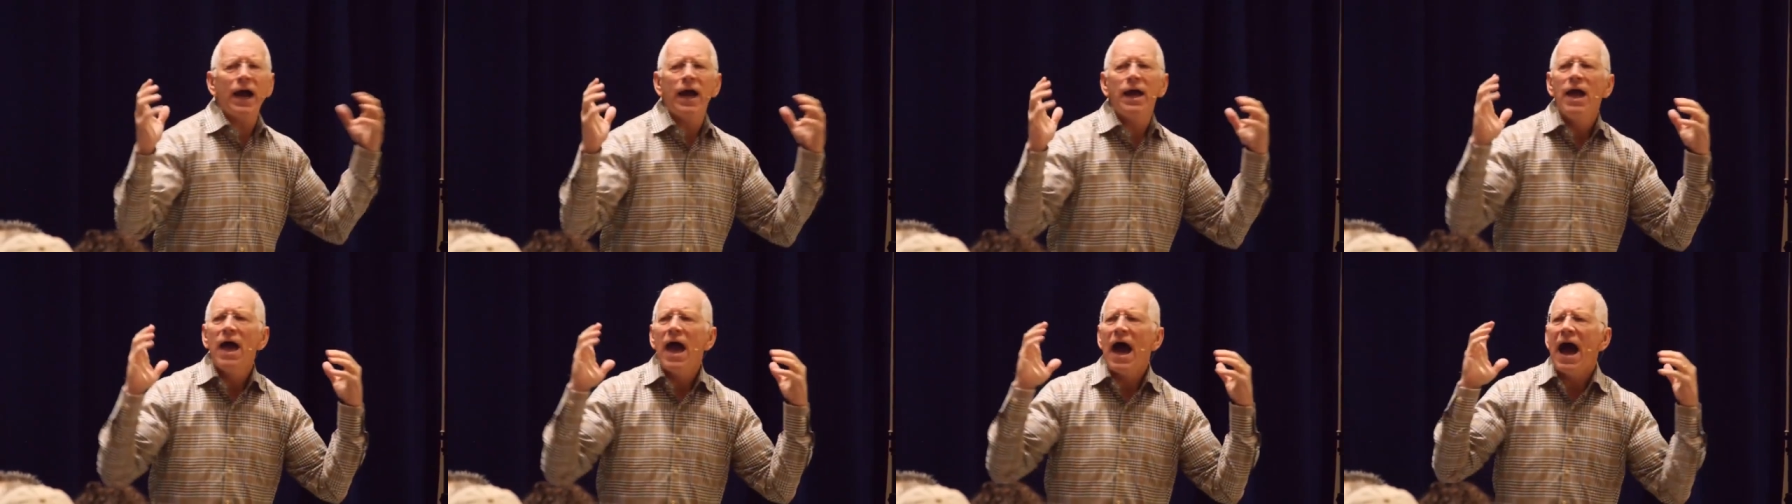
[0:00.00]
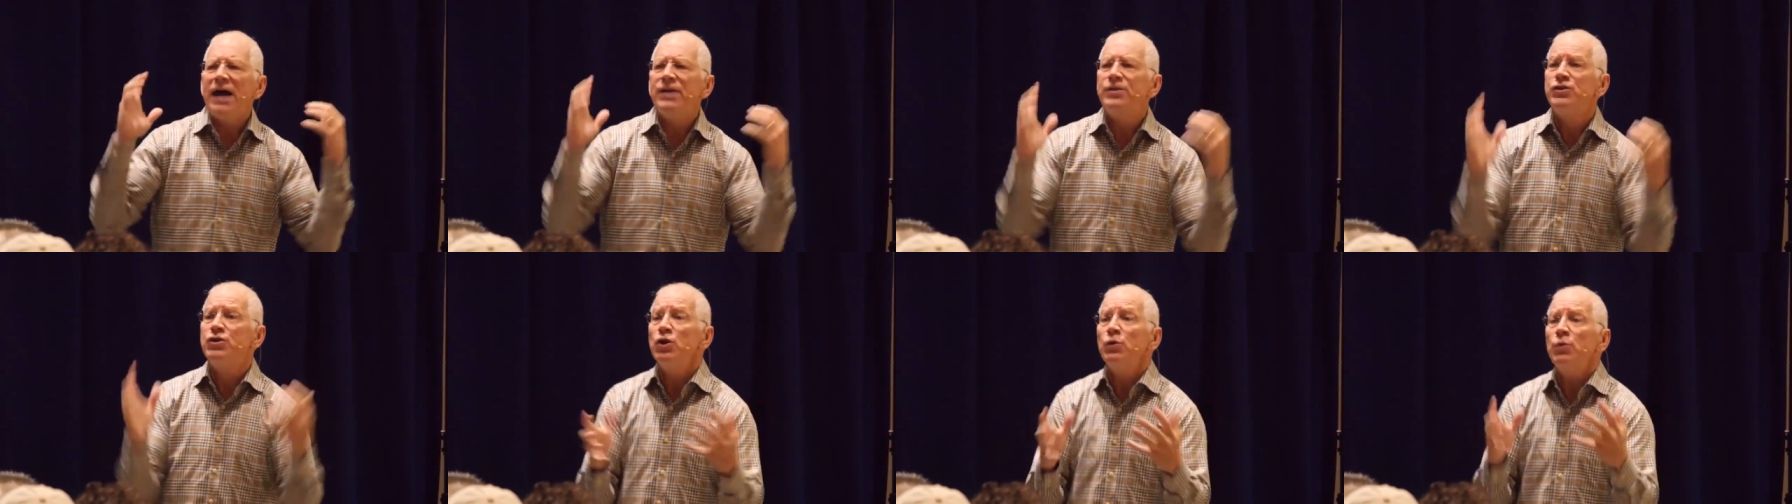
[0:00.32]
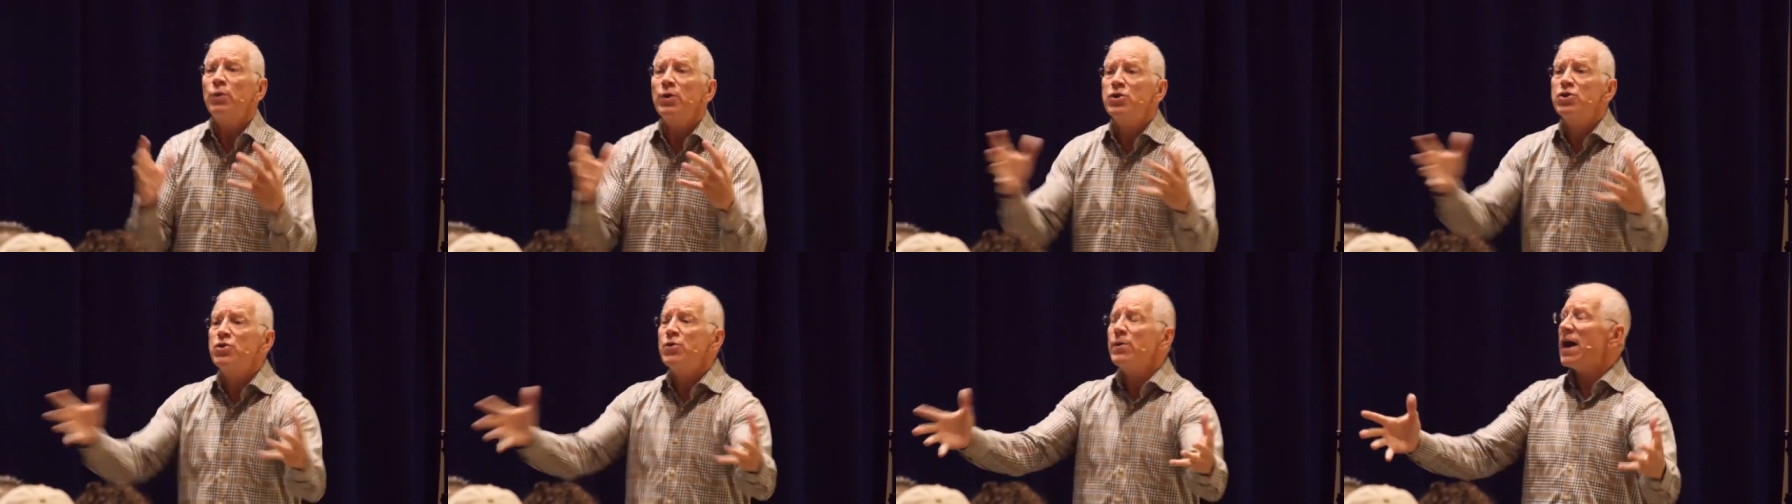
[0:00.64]
I, I do
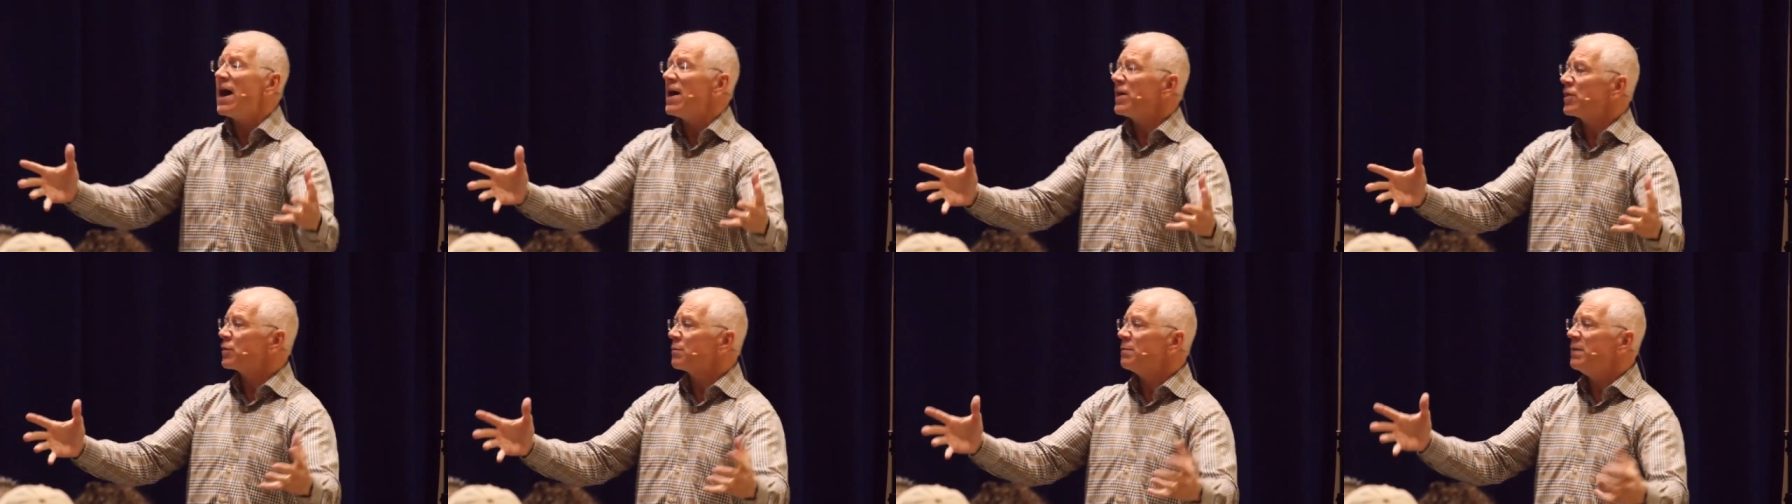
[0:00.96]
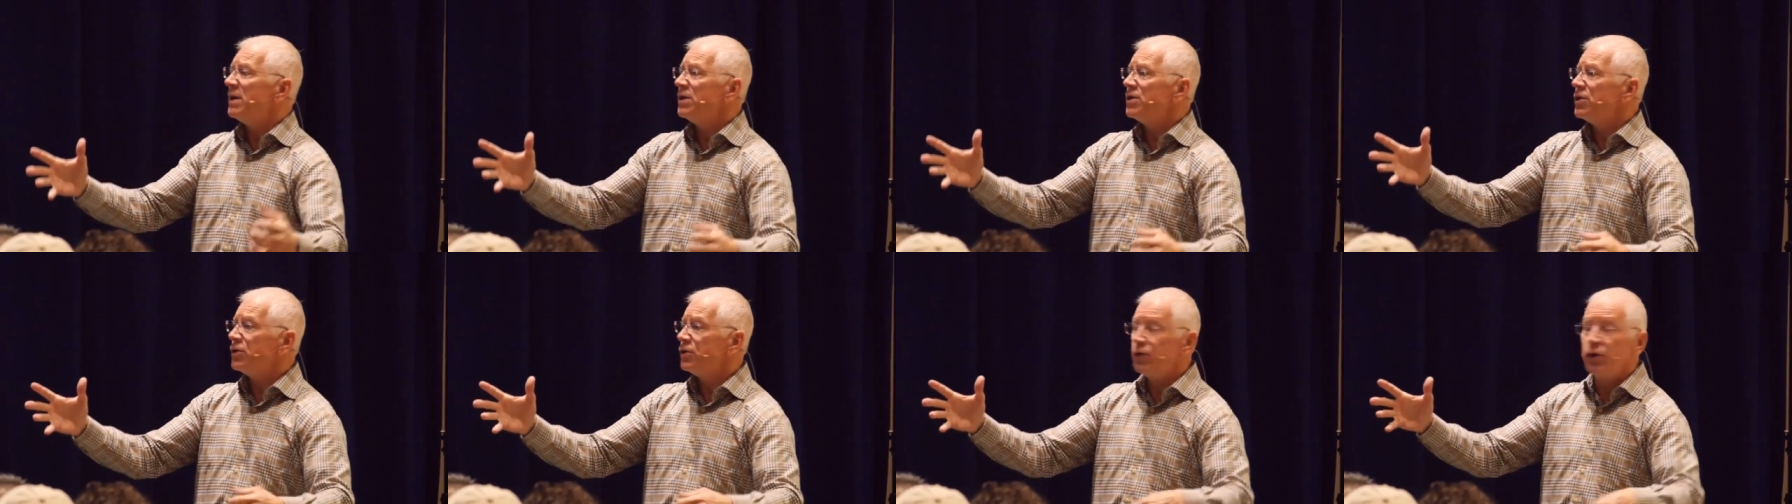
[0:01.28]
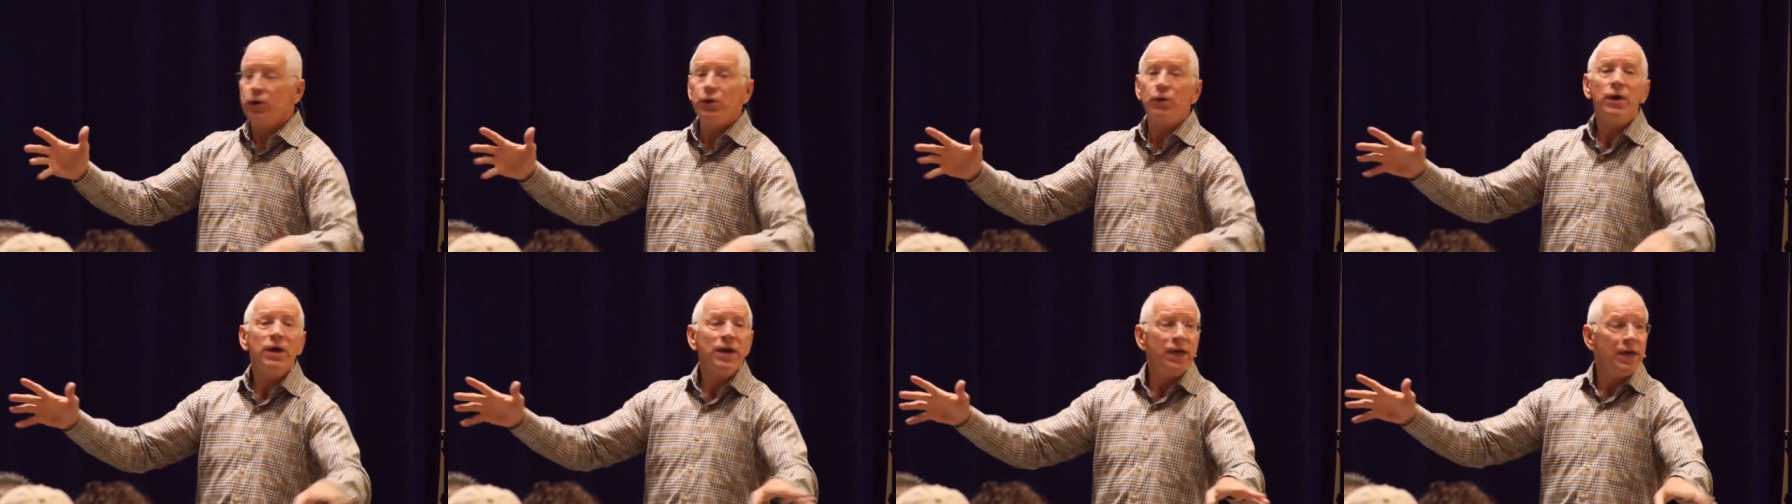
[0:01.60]
what you ask me to
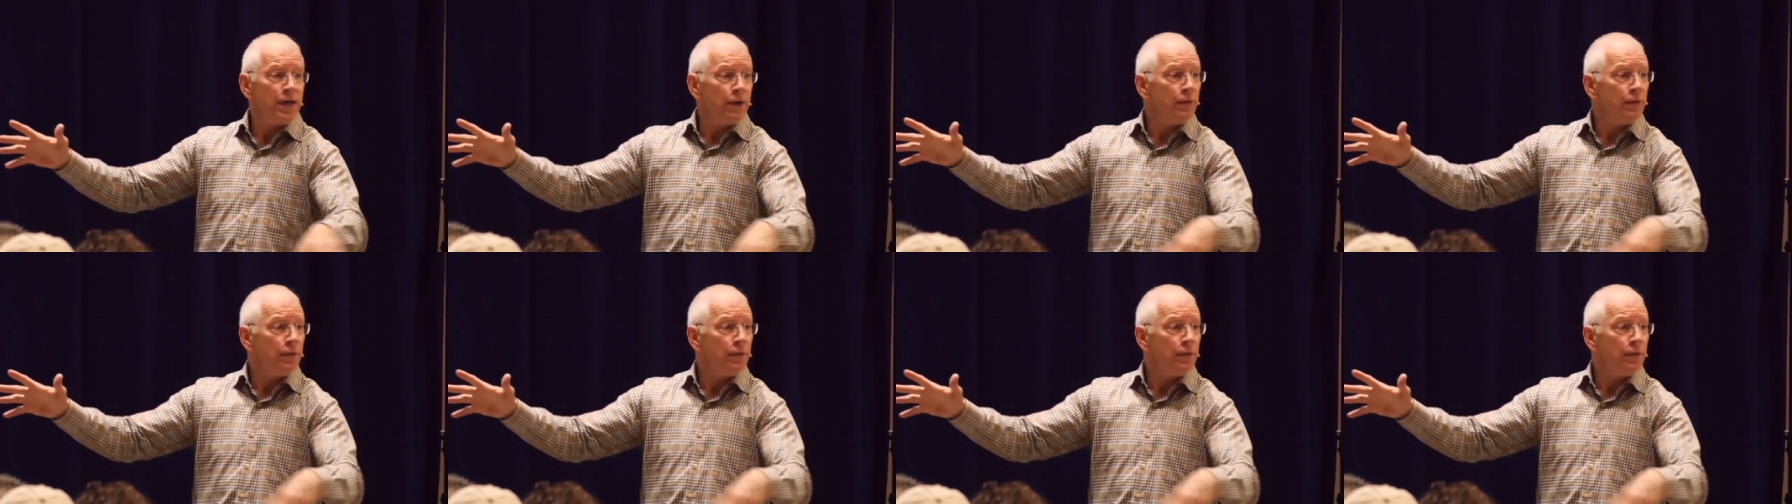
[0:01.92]
do.